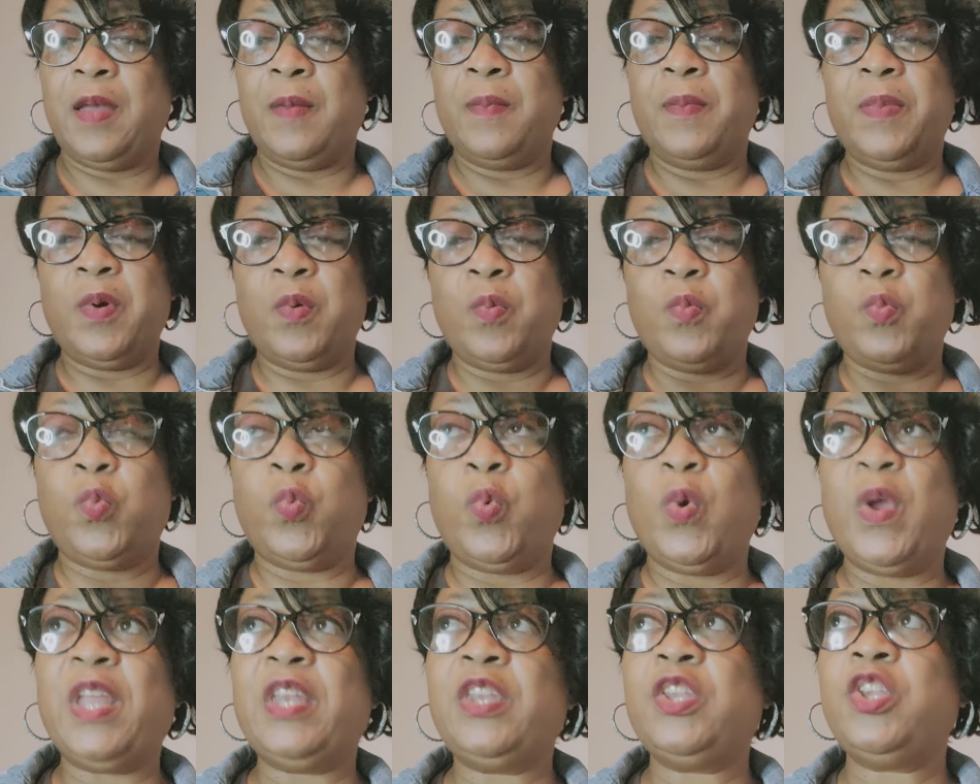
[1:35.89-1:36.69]
But
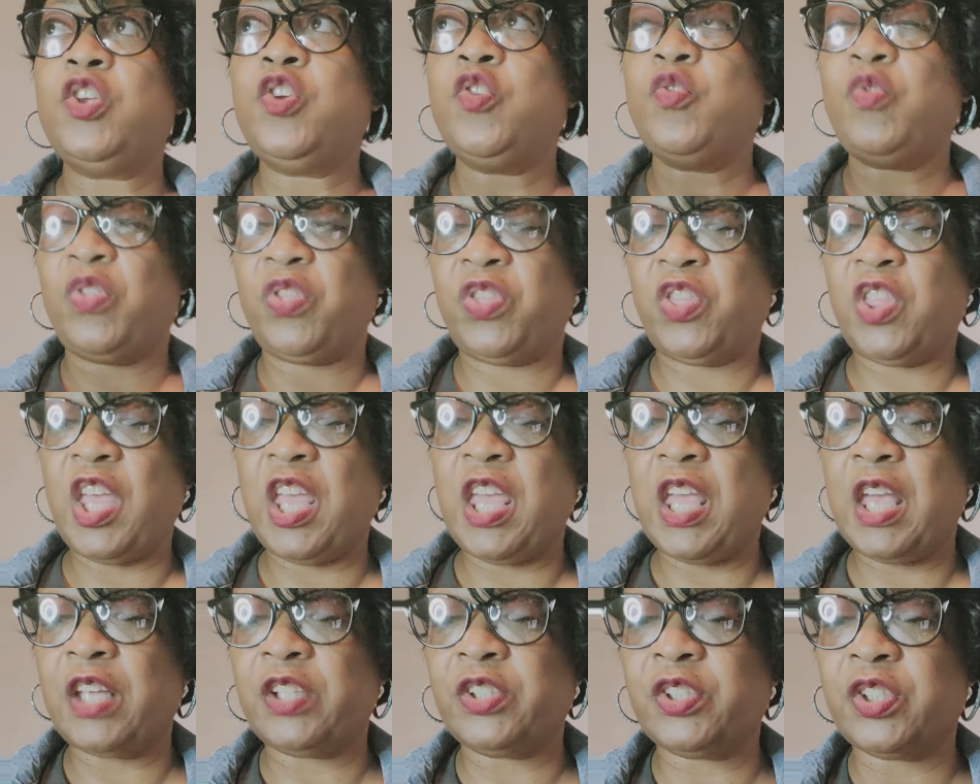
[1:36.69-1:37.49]
when you
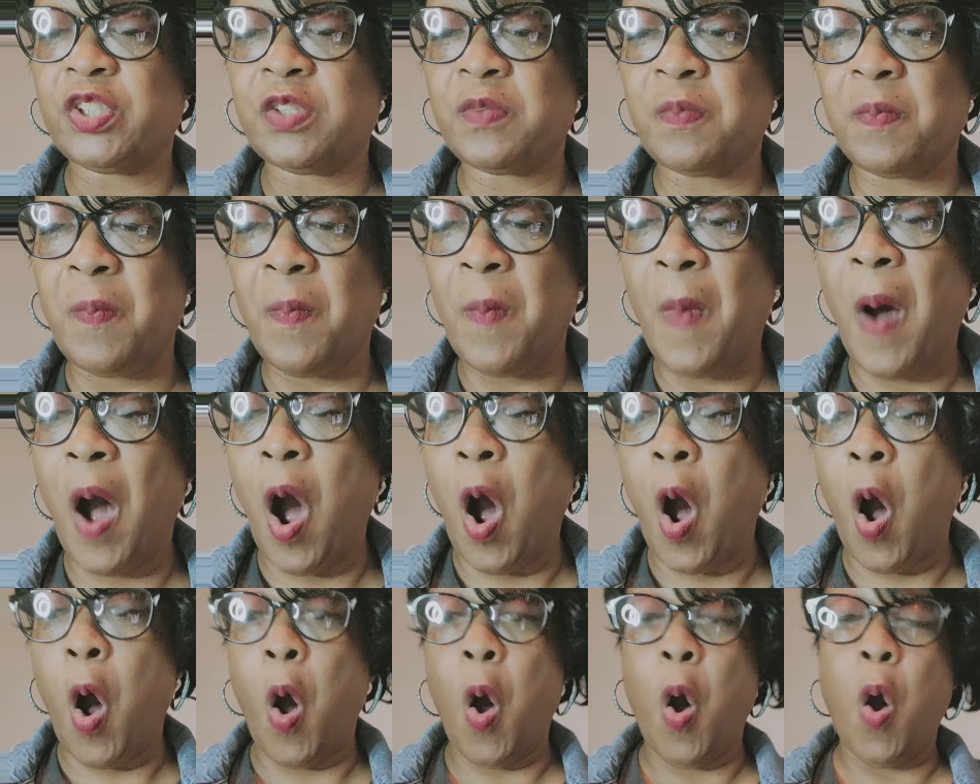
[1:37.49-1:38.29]
think
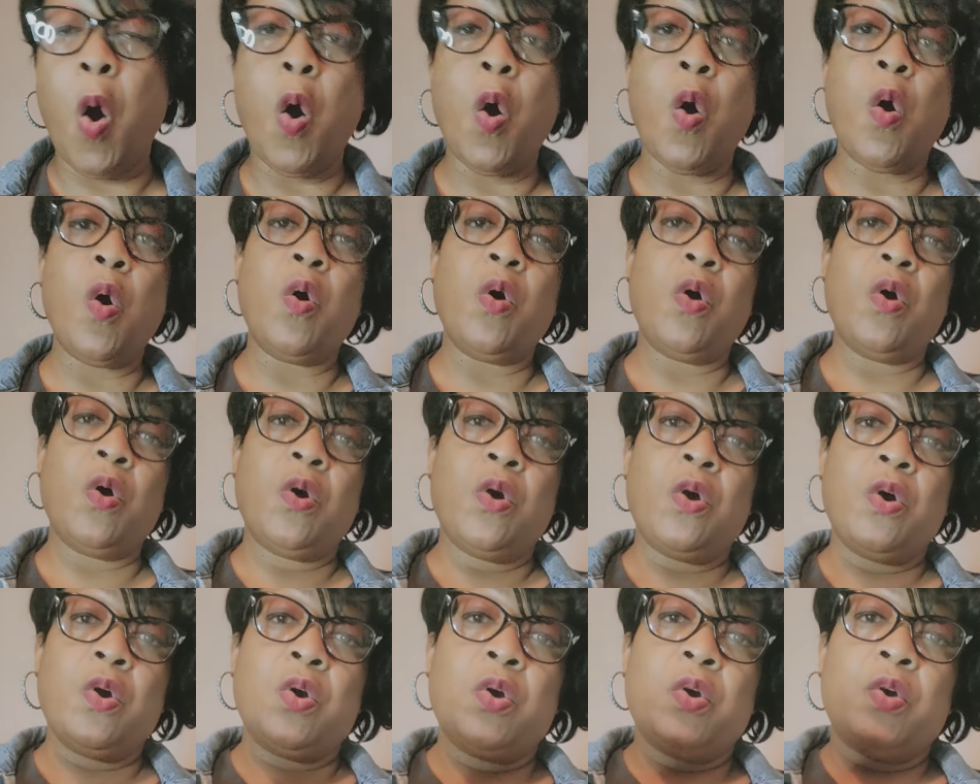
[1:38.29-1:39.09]
small,
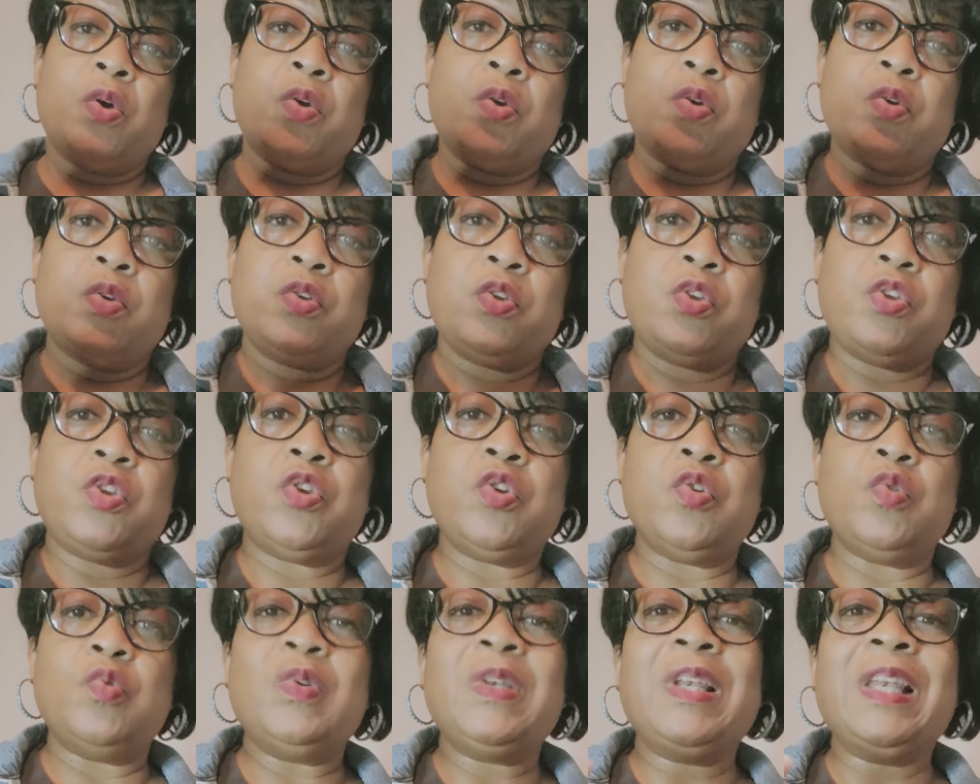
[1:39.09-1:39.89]

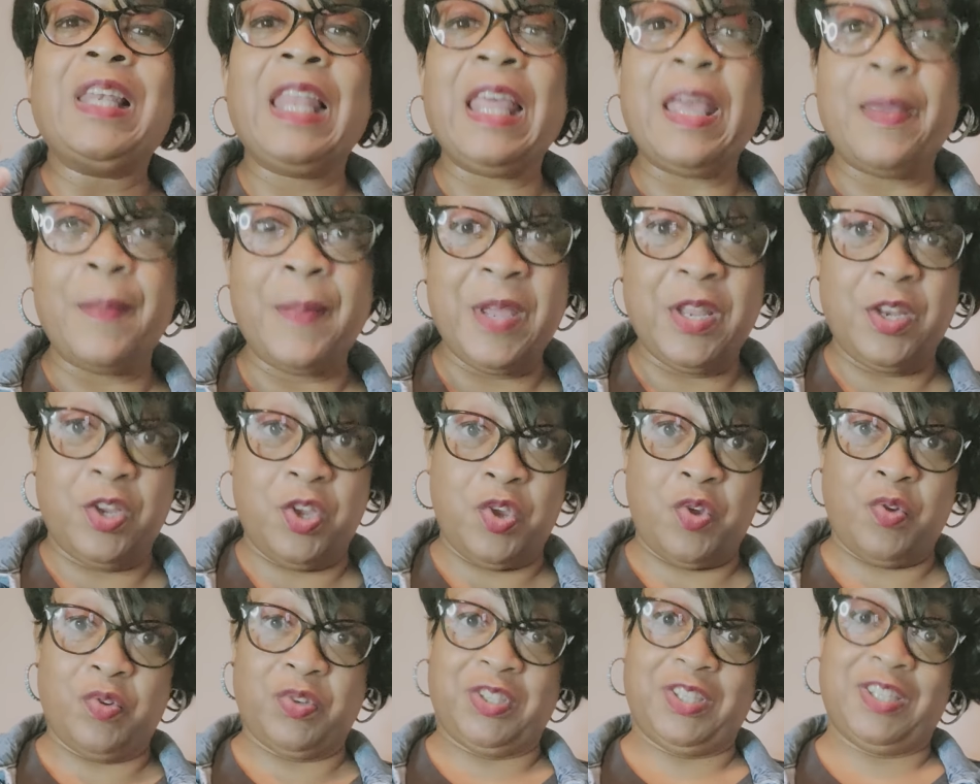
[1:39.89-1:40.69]
you limit
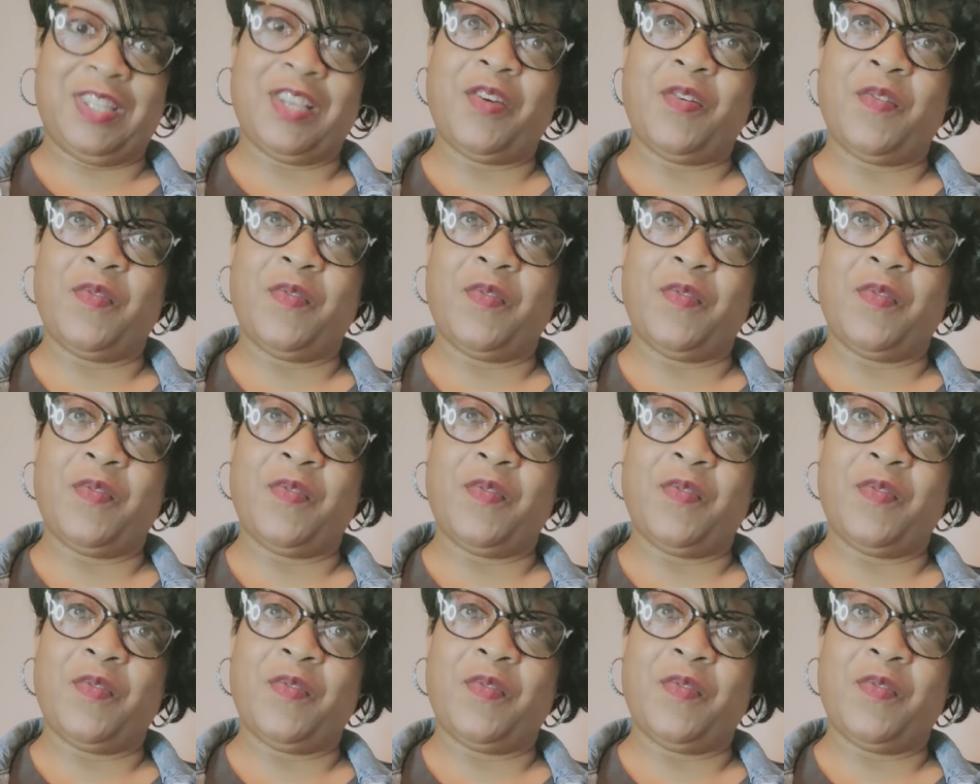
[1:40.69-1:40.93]
yourself.